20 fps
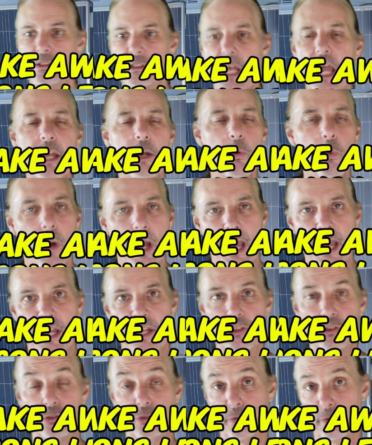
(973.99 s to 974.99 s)

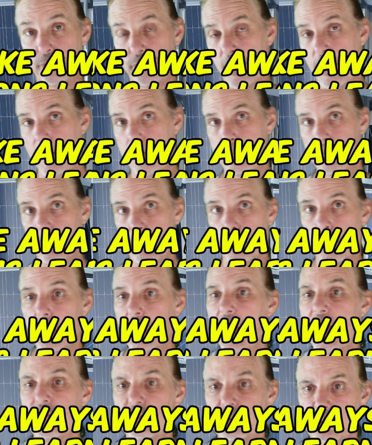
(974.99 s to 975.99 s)
Takeaways from
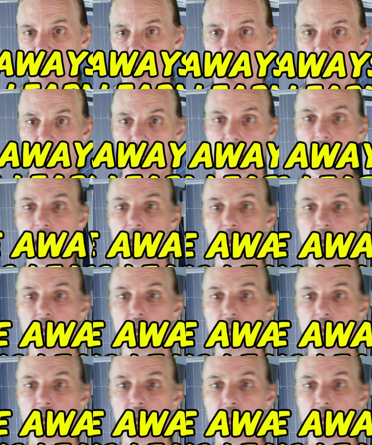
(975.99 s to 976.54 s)
what I've said.